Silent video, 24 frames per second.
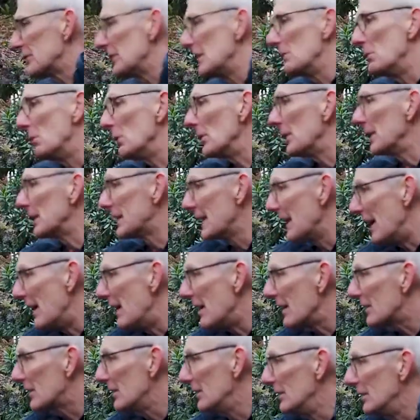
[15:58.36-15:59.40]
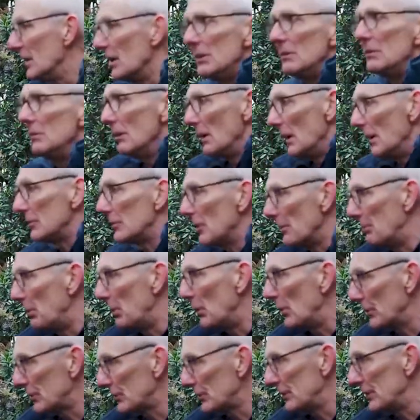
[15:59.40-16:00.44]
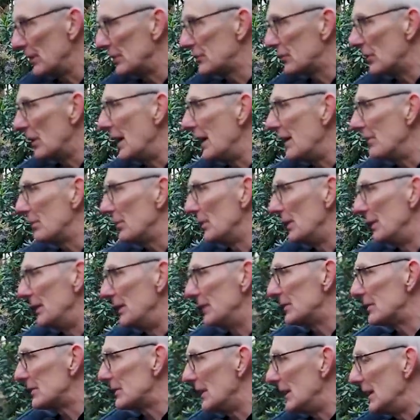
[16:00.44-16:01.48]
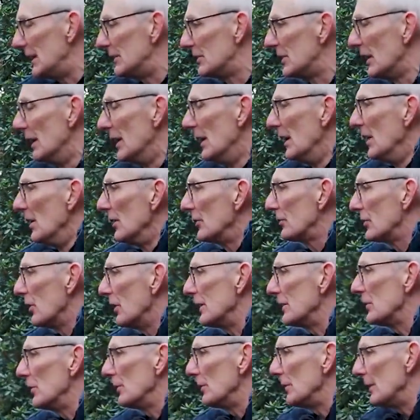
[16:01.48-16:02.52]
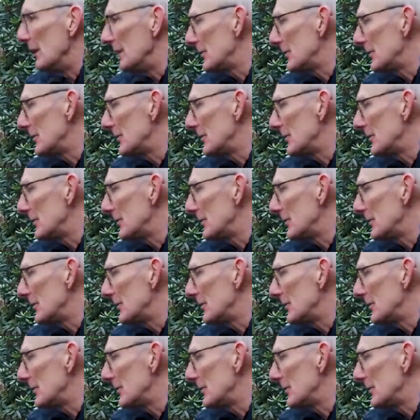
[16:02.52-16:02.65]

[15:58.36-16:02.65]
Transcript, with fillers: see what the car can do as opposed to the driver at this stage. So I'm going to